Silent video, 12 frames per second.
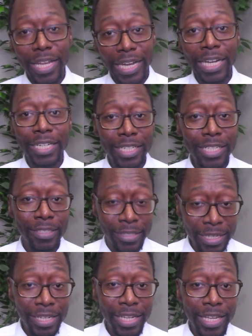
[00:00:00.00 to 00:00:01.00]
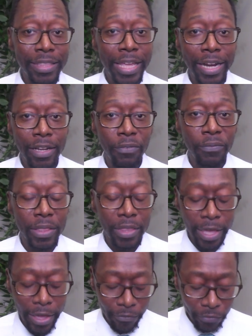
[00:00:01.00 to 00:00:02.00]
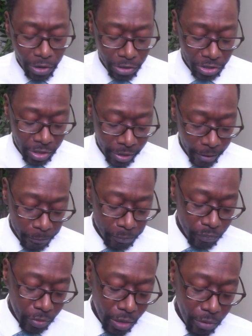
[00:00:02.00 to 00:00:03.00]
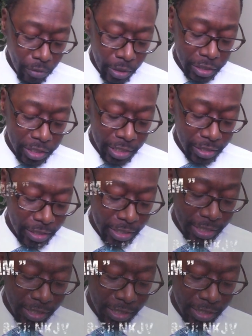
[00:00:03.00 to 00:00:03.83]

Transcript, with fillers: And Jesus, he did that in the 58th verse there, where Jesus, he